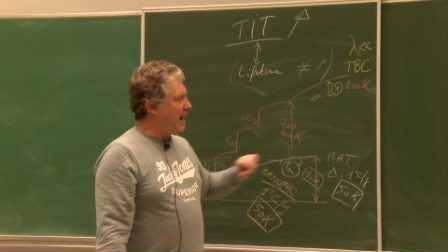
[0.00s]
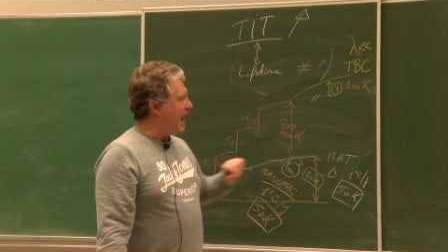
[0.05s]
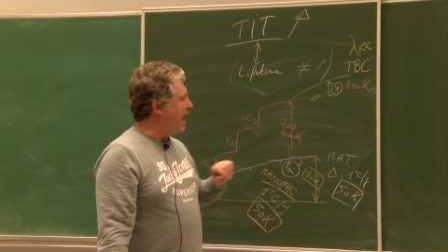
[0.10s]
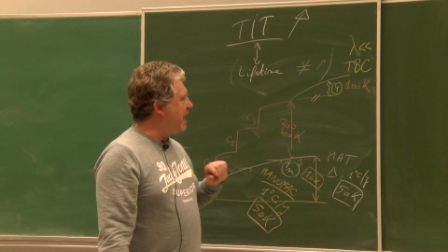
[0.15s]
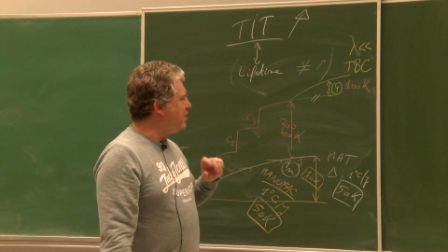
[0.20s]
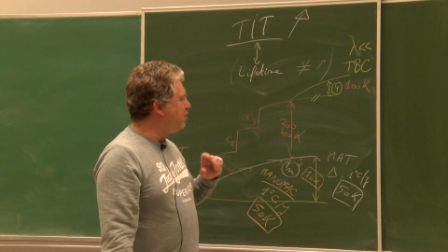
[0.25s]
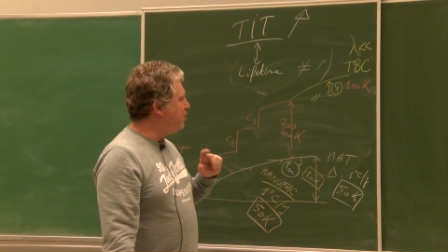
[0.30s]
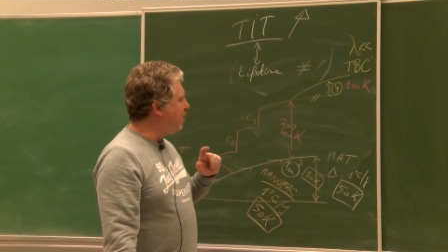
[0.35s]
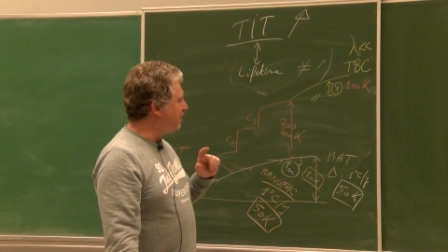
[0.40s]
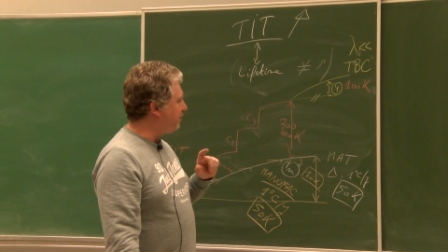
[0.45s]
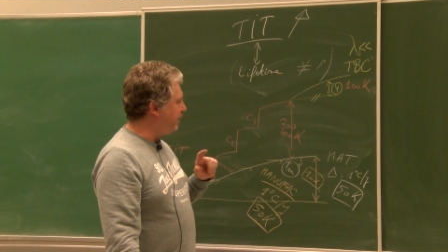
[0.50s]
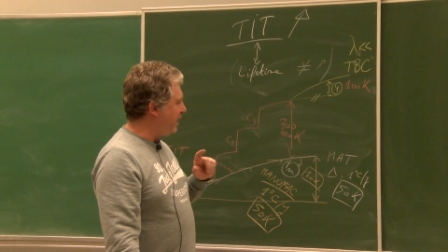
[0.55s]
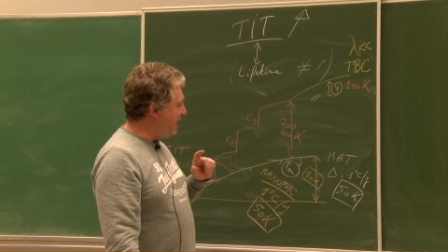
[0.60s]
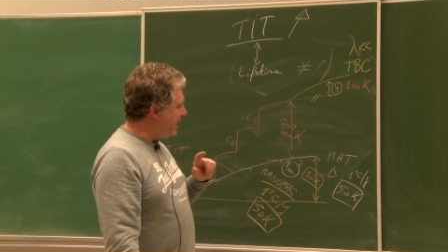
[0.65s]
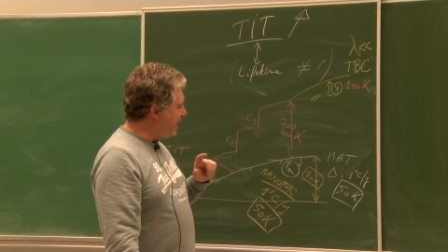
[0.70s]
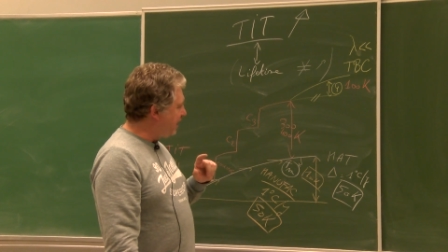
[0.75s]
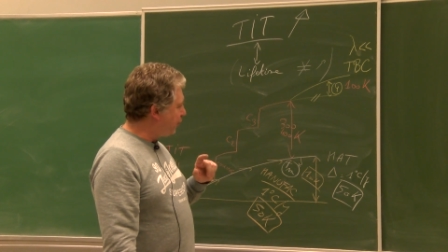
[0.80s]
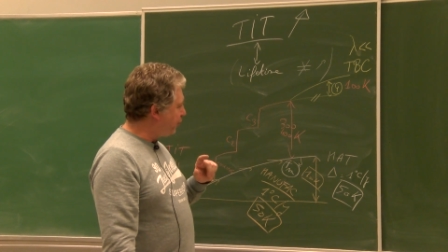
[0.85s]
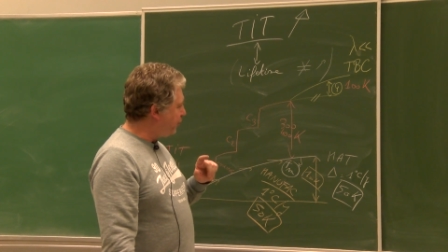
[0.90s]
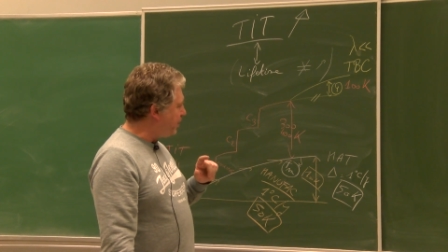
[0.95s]
and you have
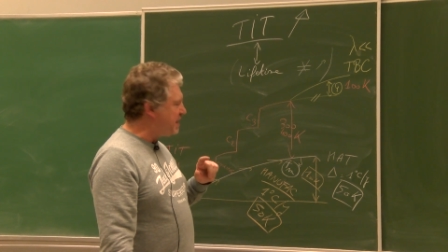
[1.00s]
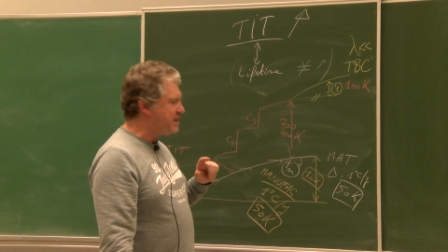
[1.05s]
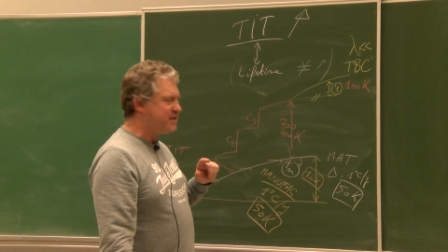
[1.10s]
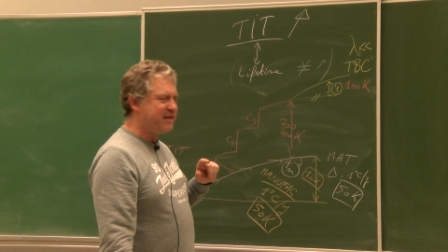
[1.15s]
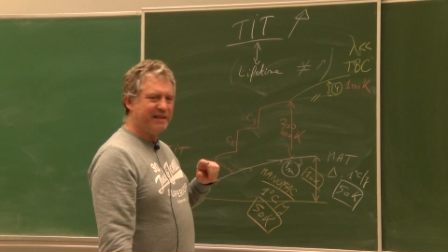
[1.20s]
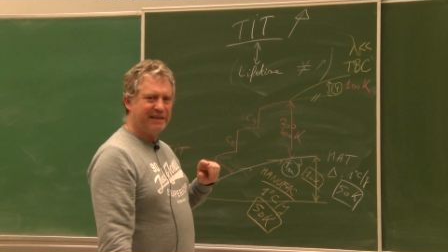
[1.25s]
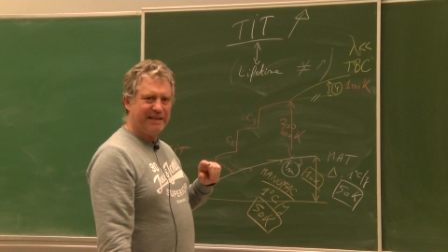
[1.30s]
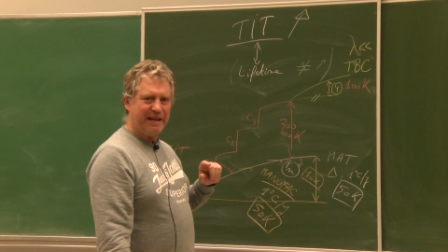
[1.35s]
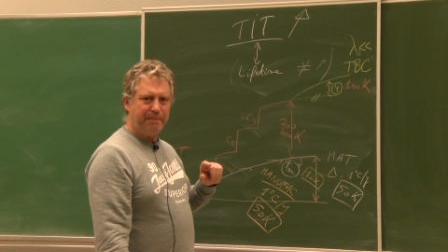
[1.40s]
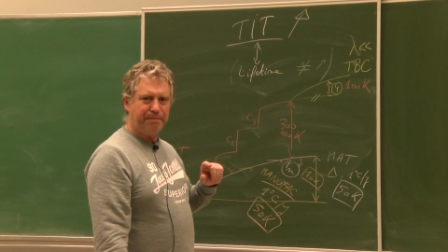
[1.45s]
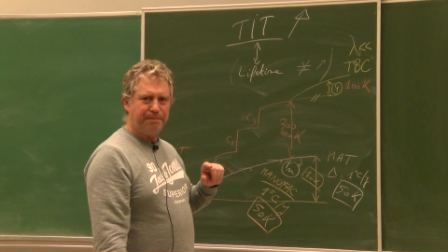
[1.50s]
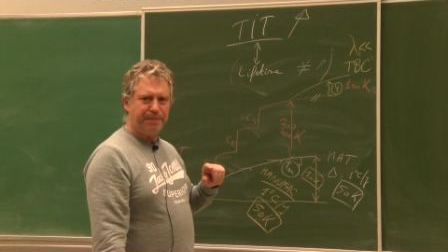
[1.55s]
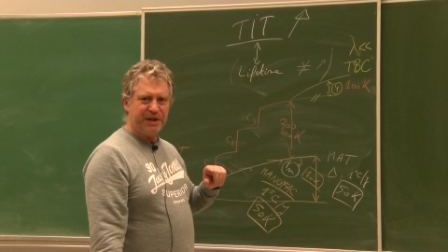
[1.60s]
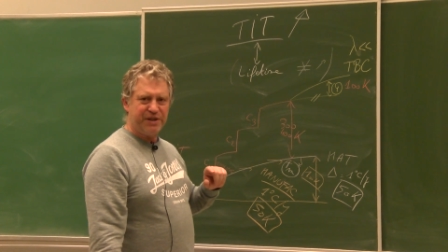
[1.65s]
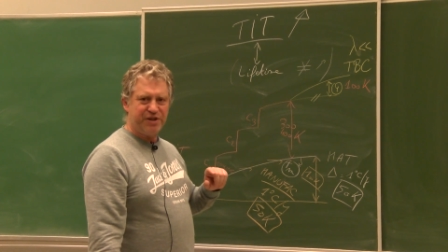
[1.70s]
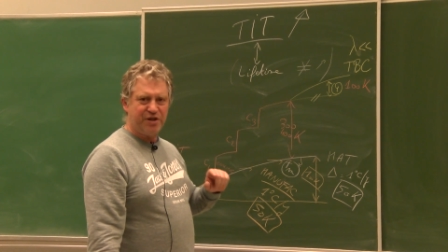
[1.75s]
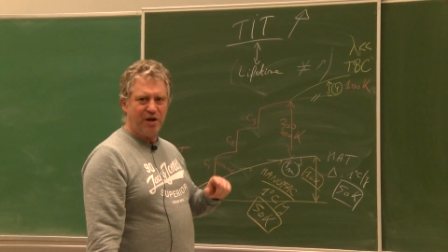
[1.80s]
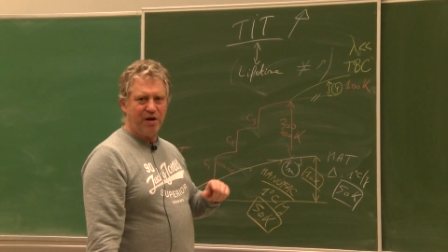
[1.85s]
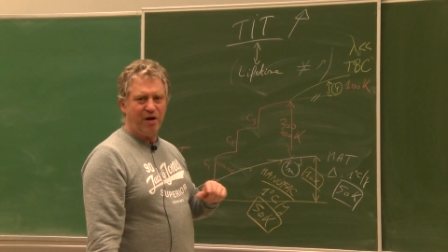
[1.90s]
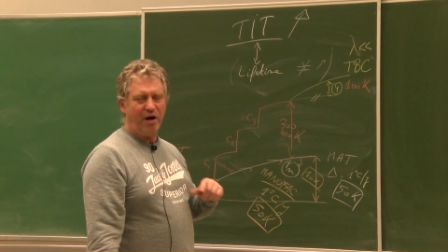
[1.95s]
increased the
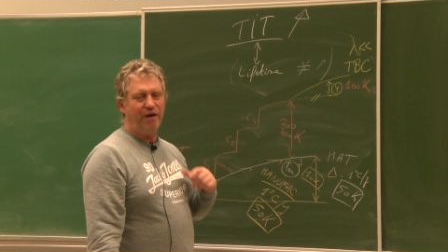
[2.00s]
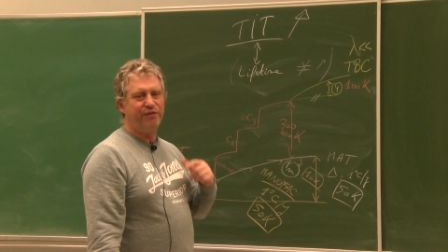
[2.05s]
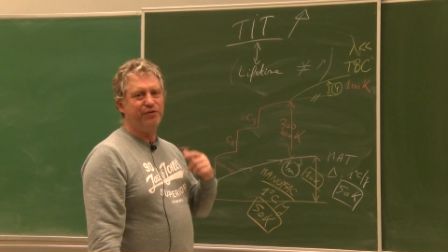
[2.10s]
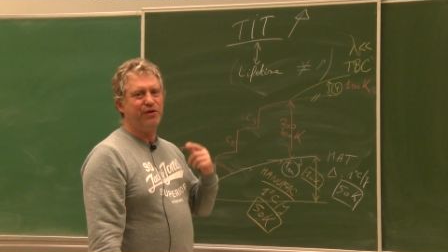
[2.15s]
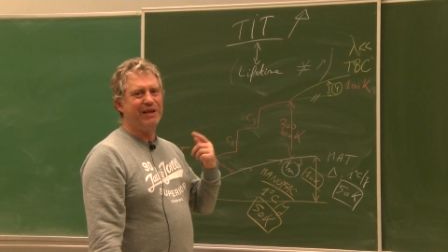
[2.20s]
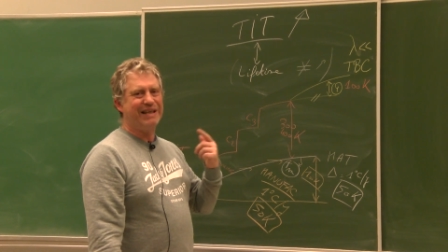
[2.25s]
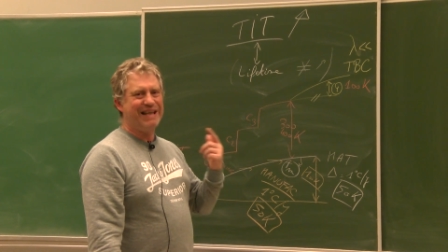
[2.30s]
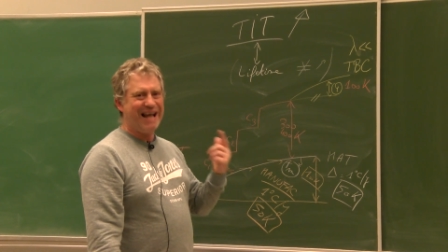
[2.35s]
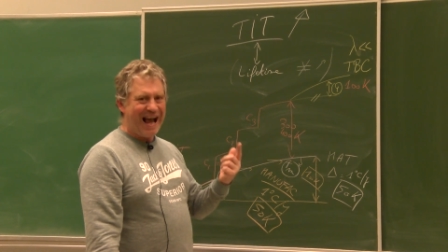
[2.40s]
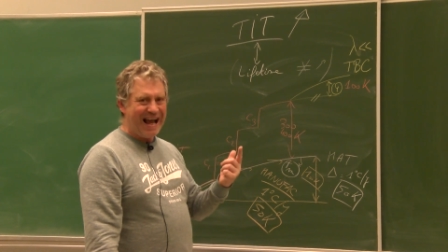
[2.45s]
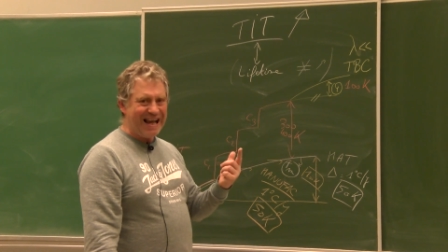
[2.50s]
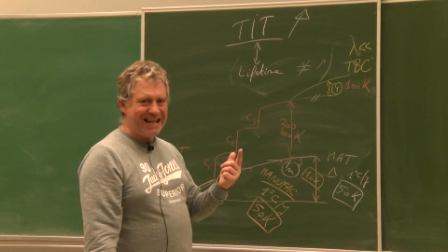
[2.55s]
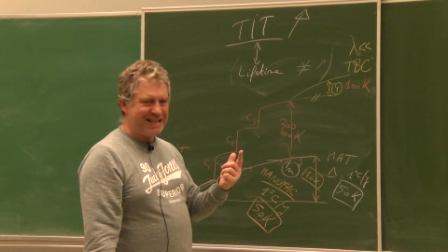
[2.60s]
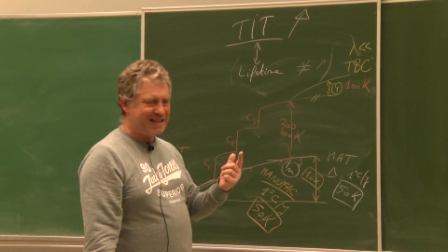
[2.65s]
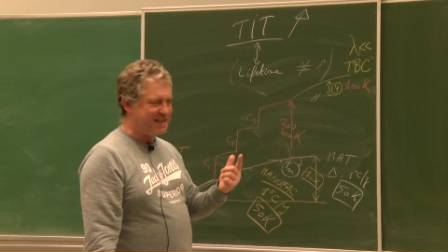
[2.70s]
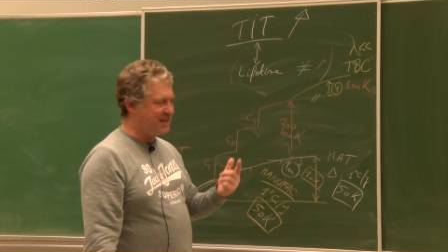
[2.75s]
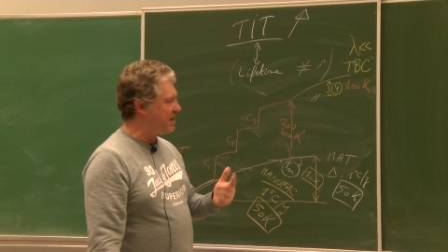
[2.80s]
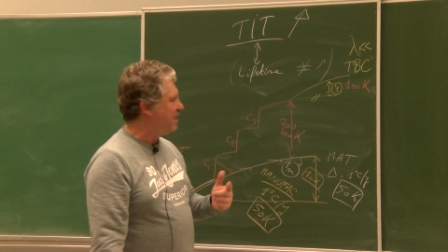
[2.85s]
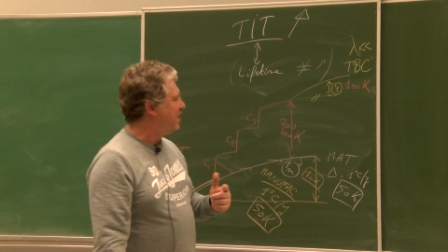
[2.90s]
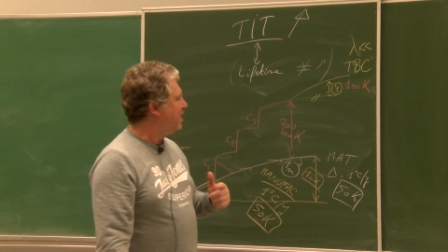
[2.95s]
temperature of the gas